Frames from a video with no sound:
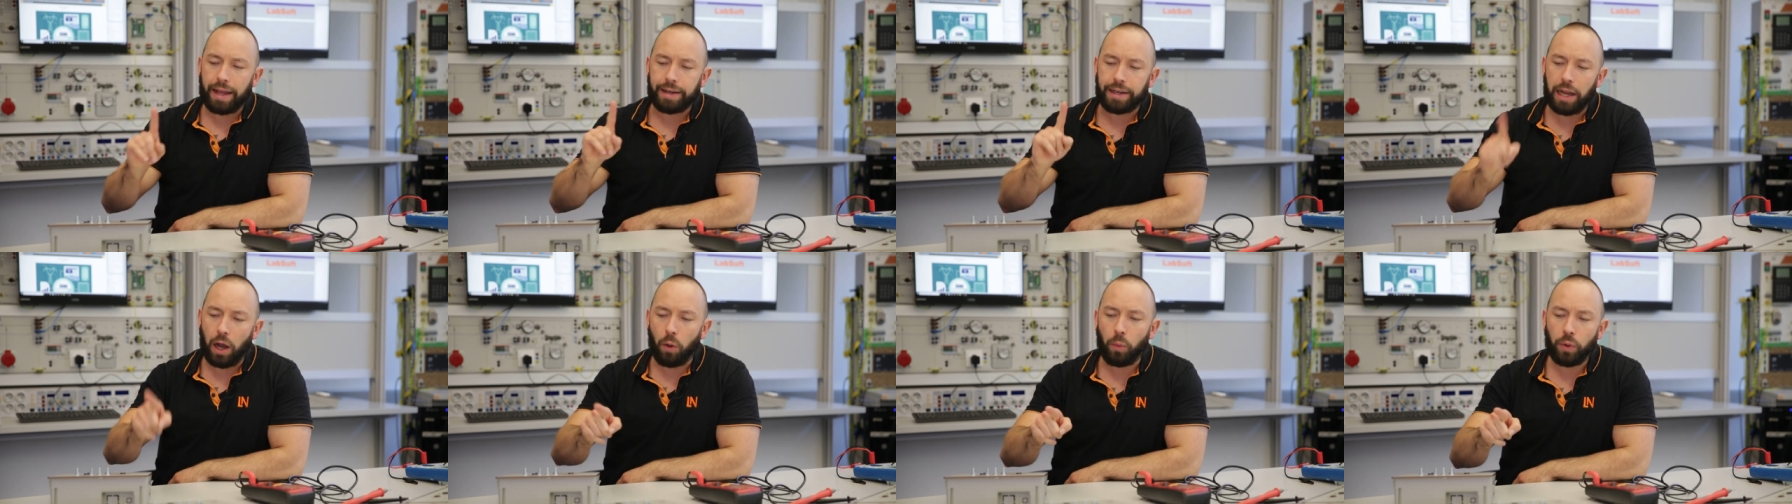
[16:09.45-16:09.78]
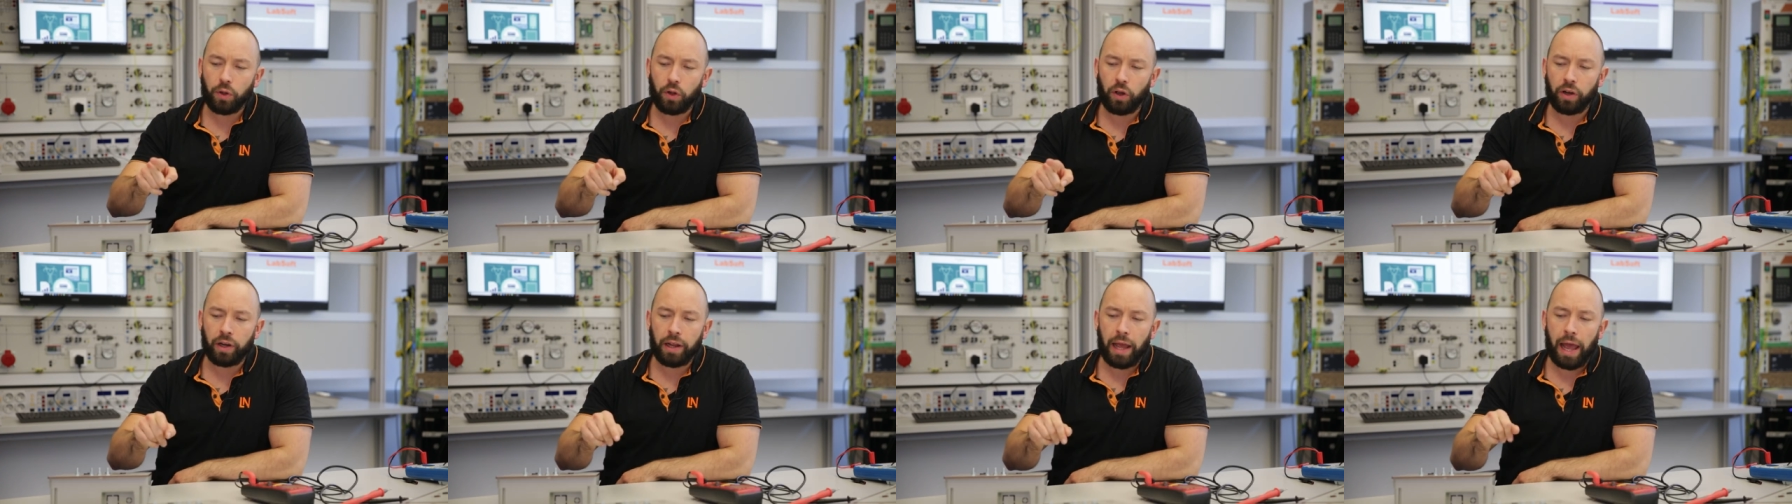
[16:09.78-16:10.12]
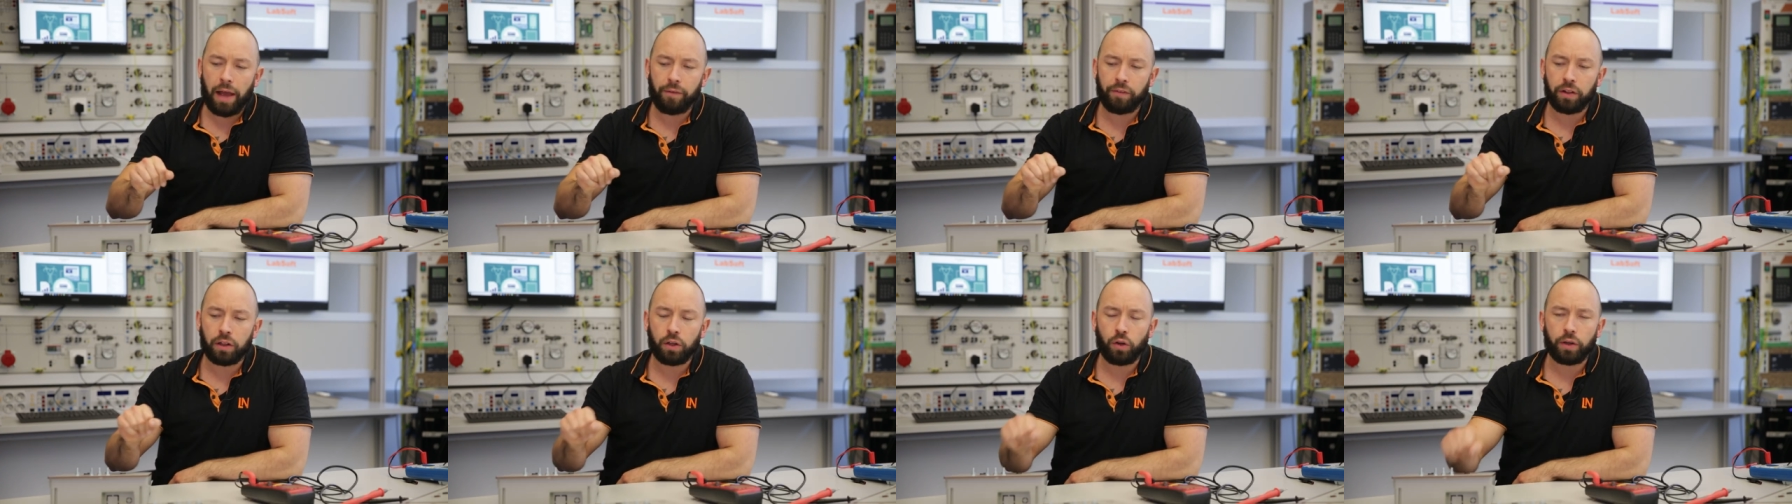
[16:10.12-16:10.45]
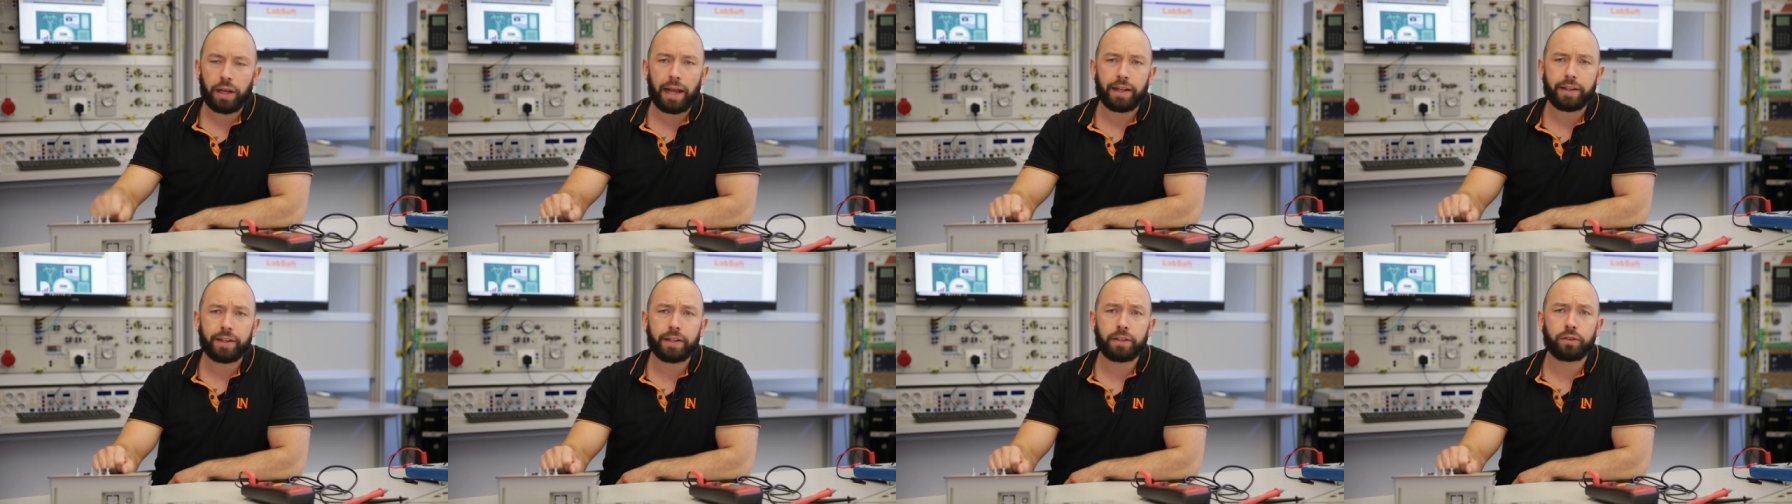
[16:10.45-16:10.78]
Now we're gonna have a
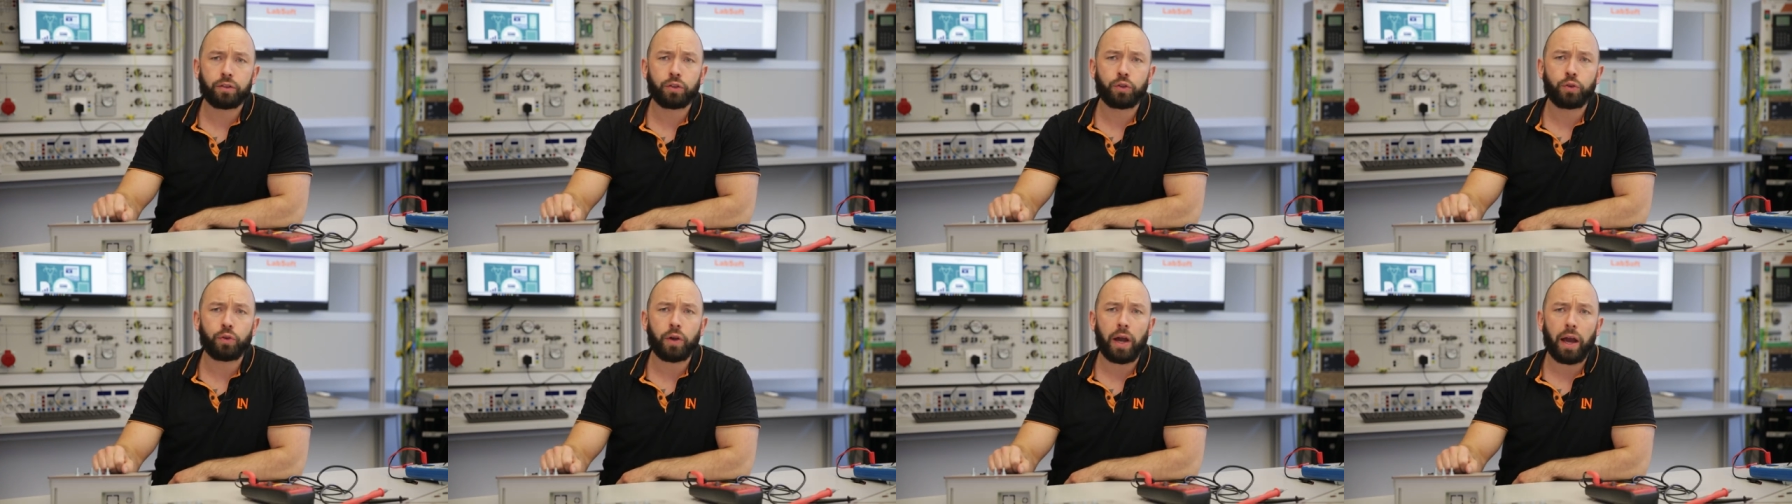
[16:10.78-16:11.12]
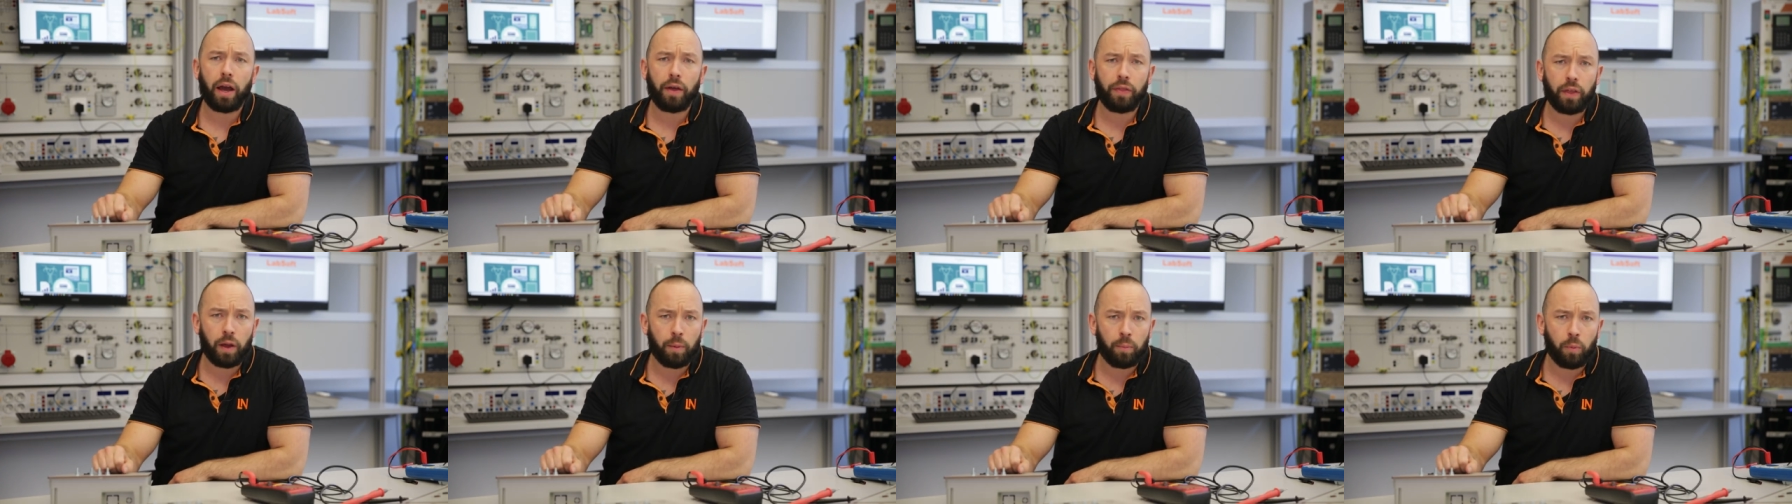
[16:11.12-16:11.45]
look at the two other